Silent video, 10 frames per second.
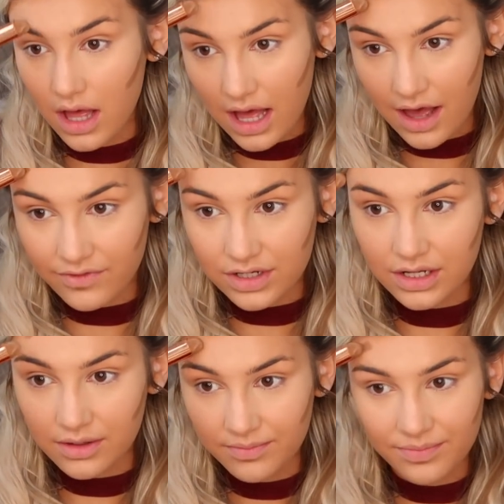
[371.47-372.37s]
having
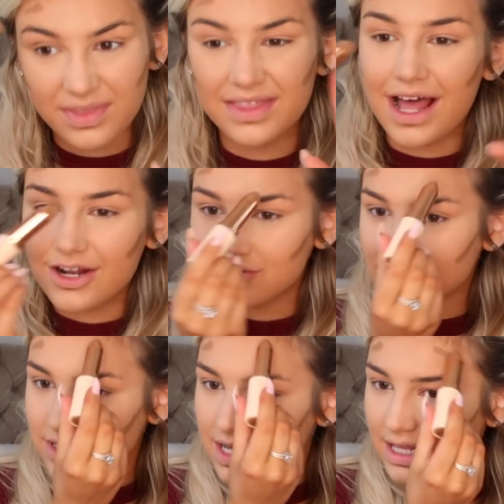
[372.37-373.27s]
a
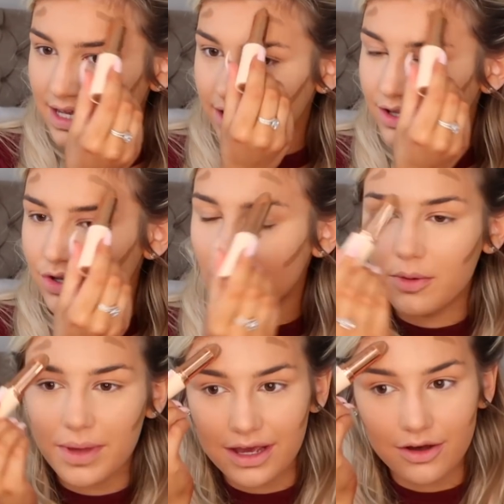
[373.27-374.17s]
natural day, like a
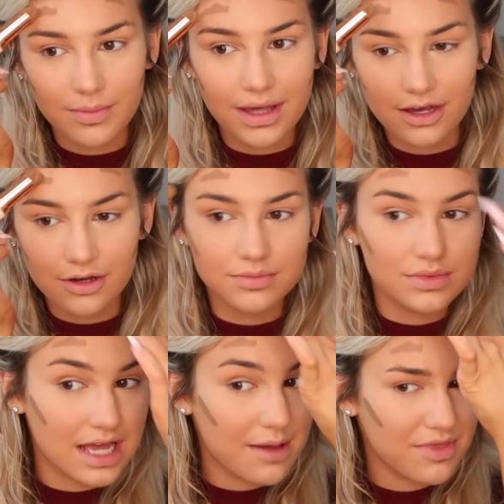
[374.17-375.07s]
no makeup
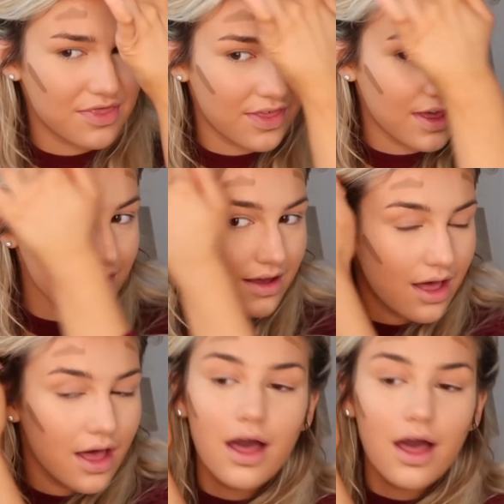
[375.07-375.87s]
type of thing,